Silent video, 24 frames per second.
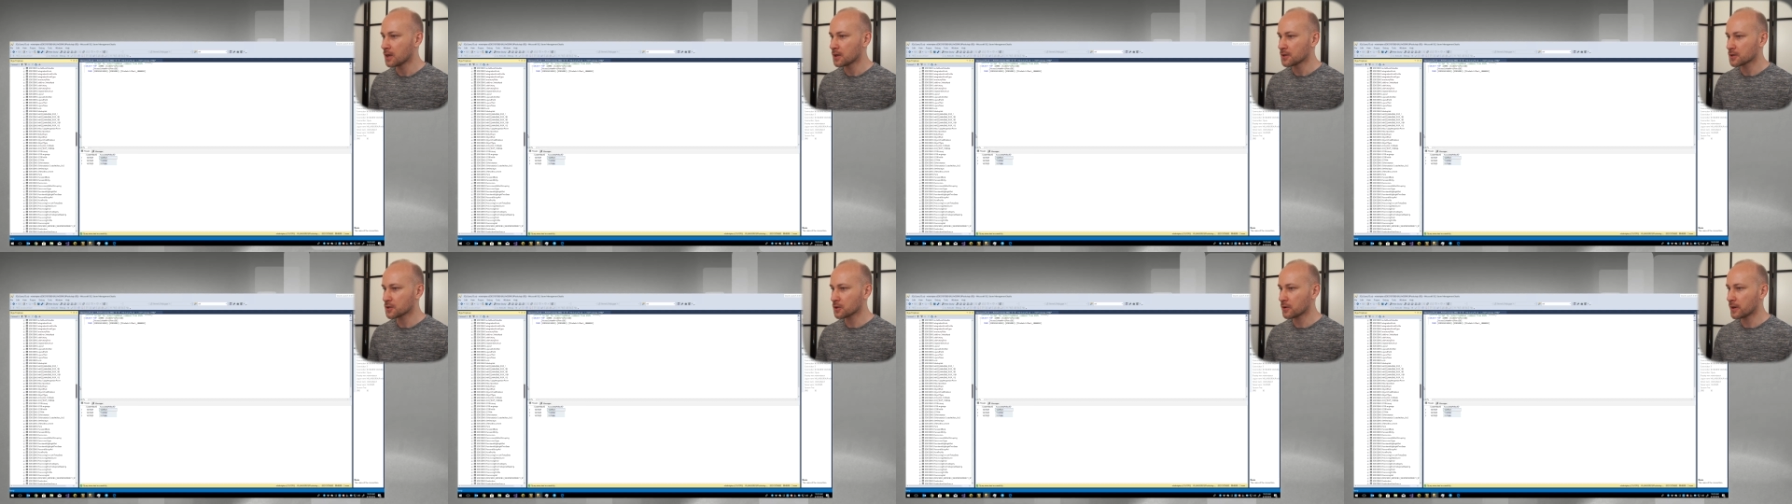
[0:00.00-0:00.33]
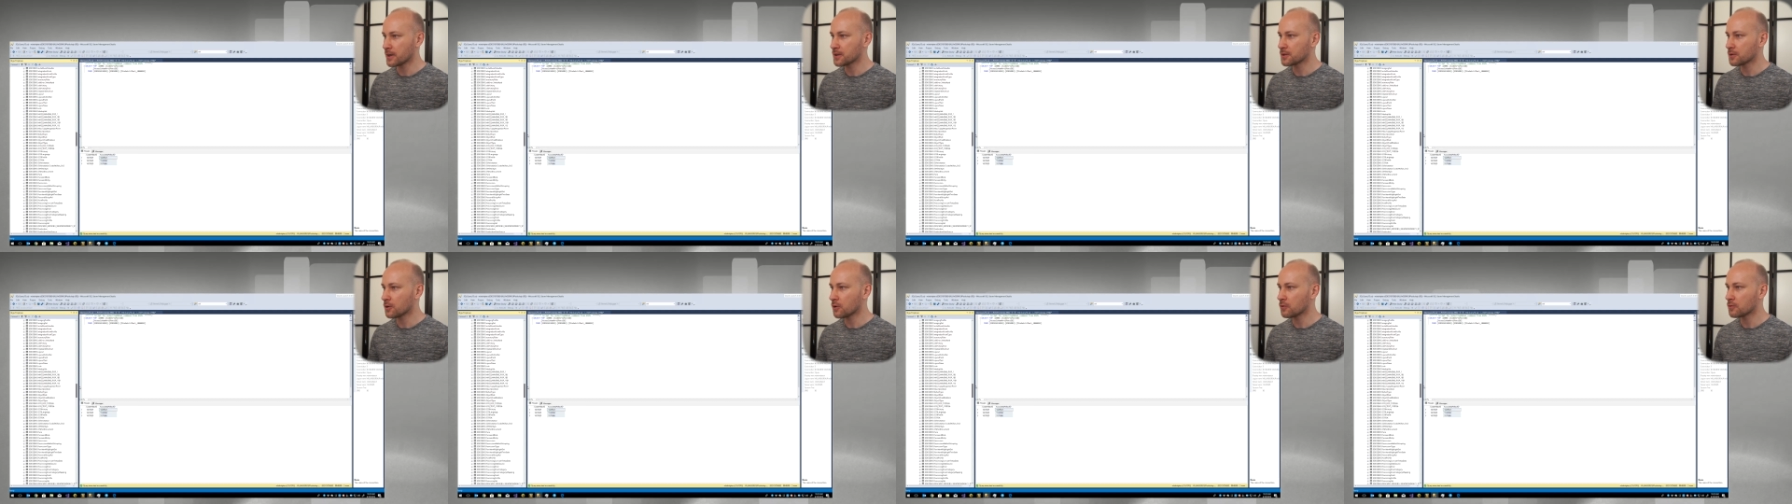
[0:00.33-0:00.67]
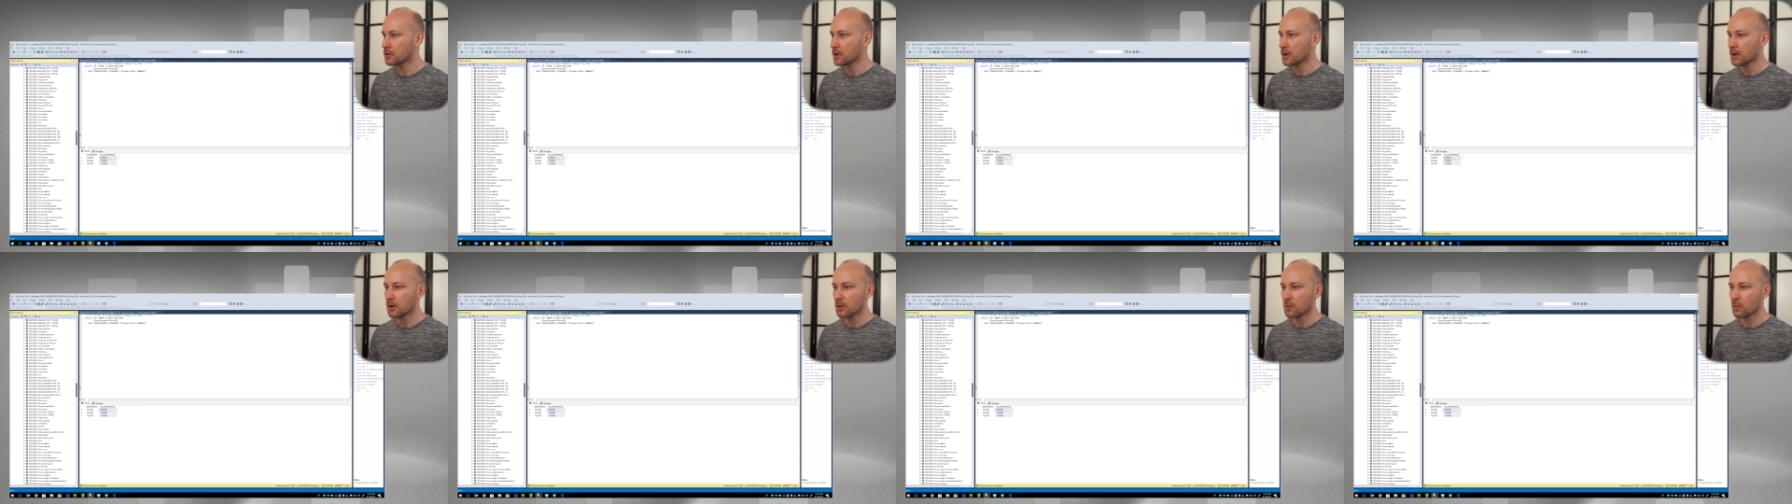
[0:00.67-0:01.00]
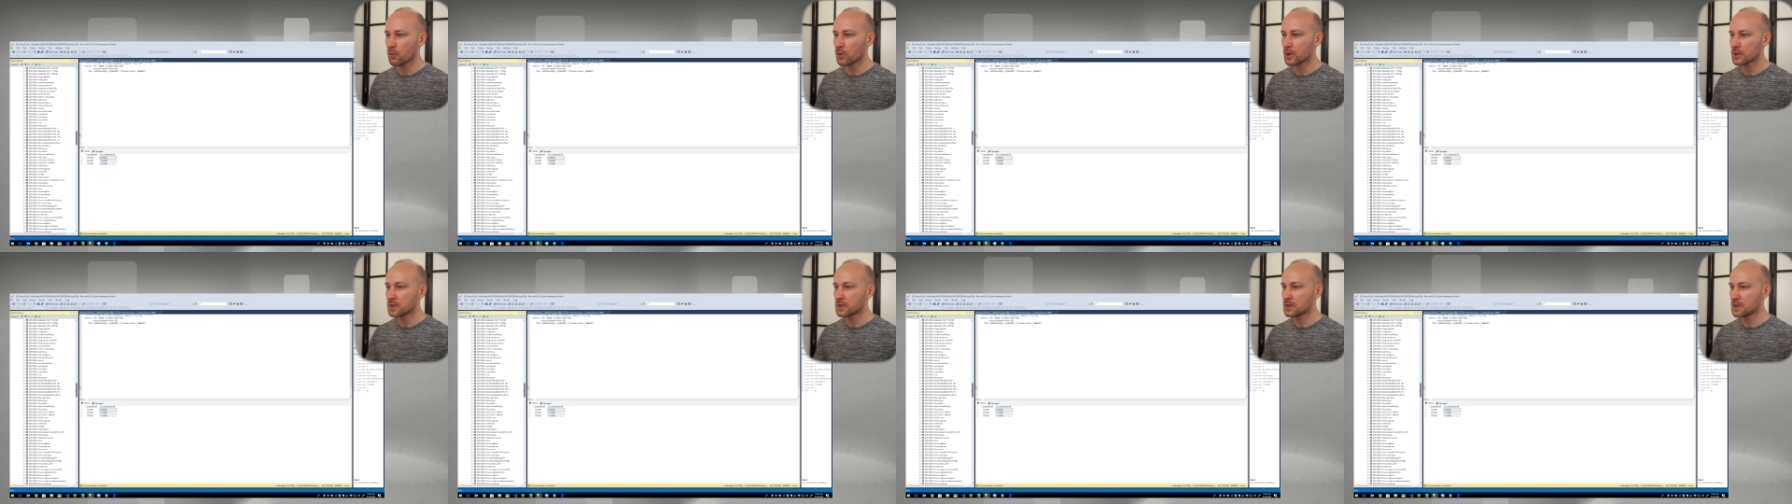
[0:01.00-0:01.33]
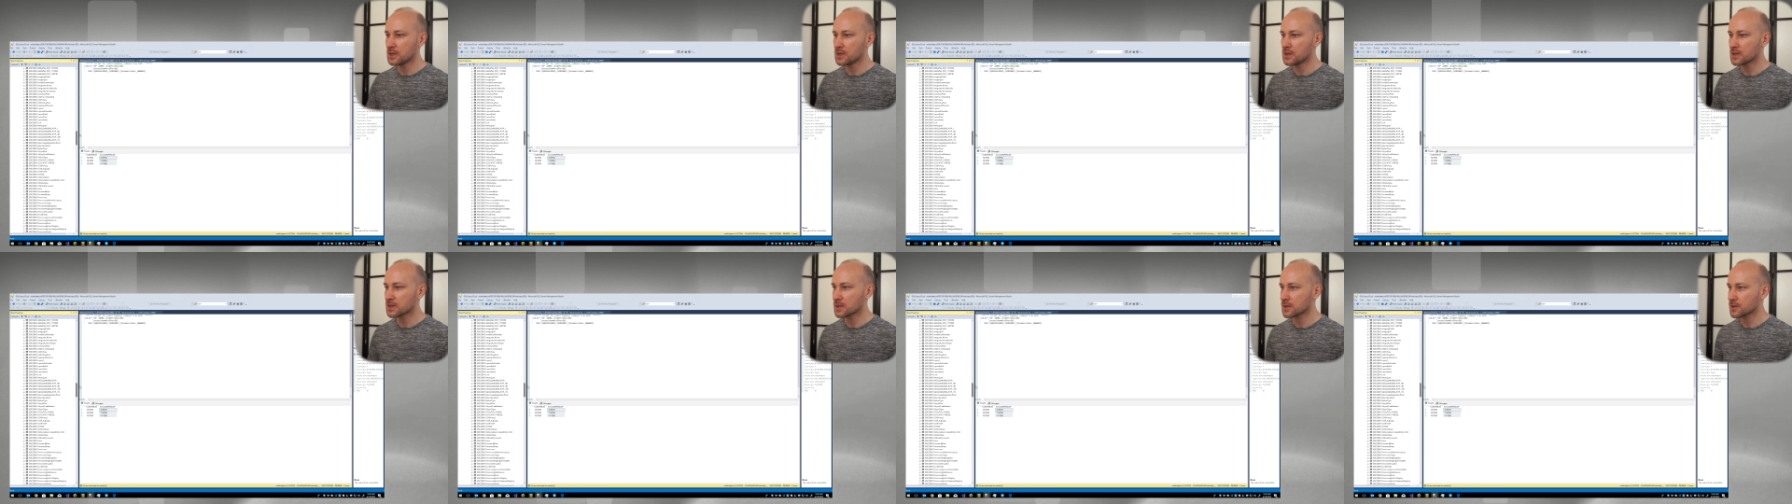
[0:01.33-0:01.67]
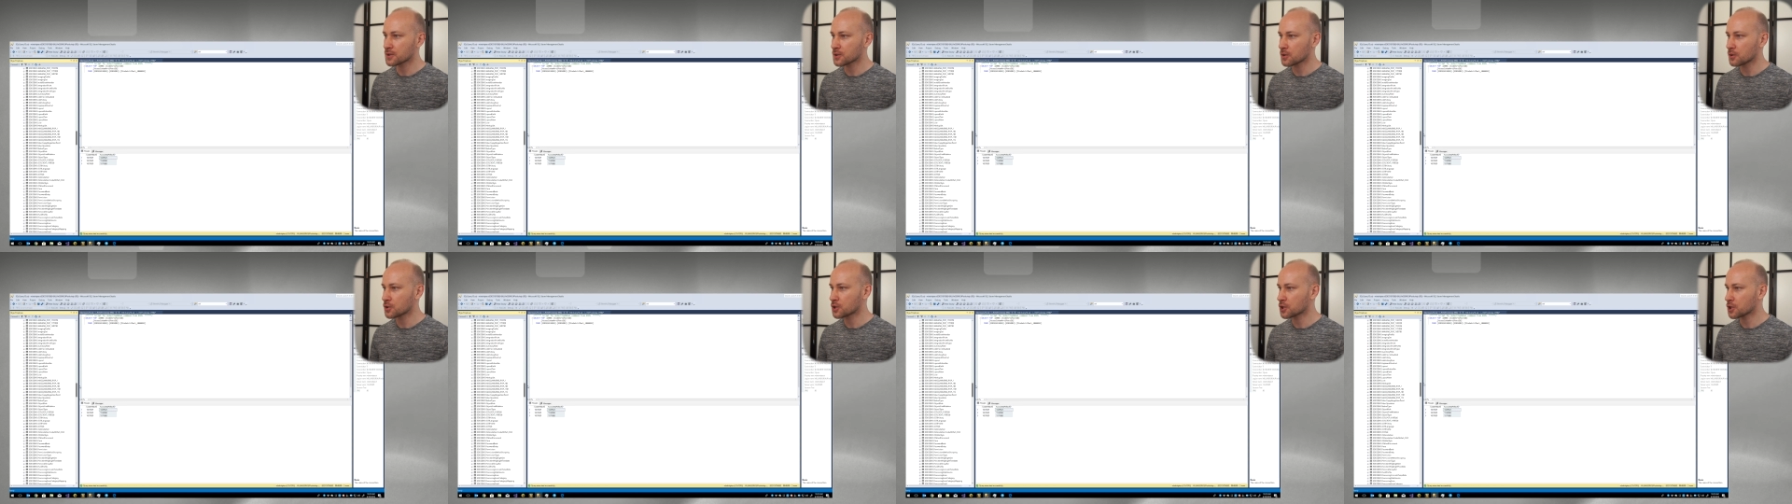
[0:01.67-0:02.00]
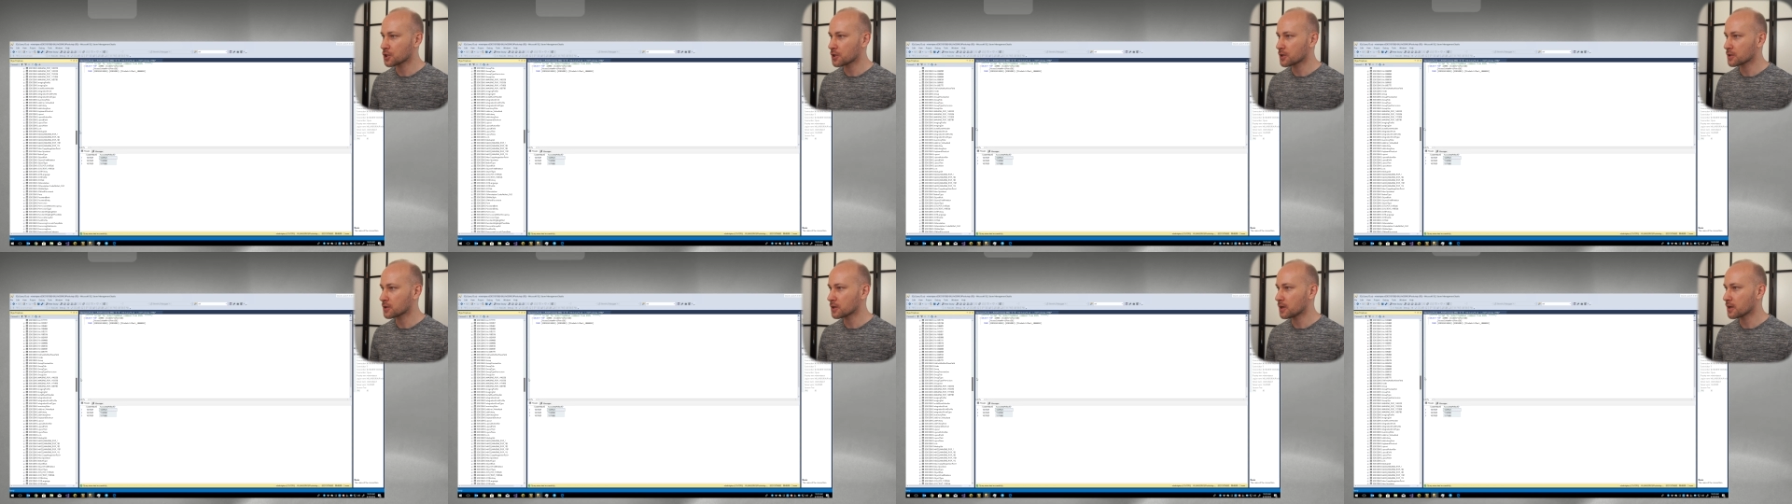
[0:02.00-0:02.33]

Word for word: so I know what these associate